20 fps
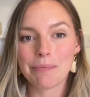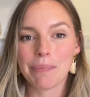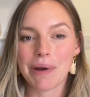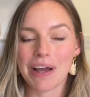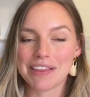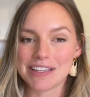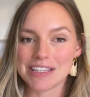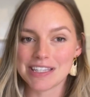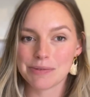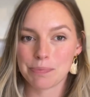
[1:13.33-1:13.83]
by
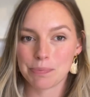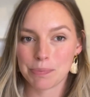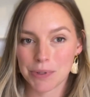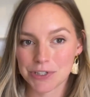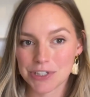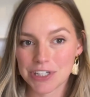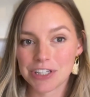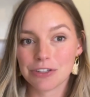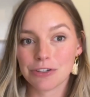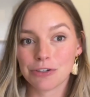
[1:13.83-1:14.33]
this
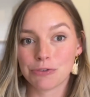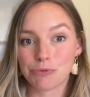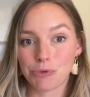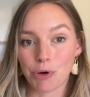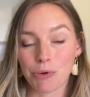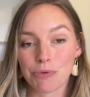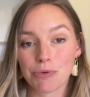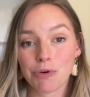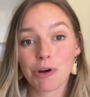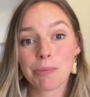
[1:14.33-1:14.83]
particular
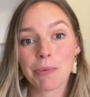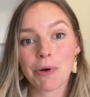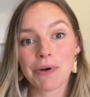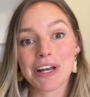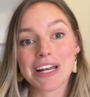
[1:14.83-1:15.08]
growth hormone,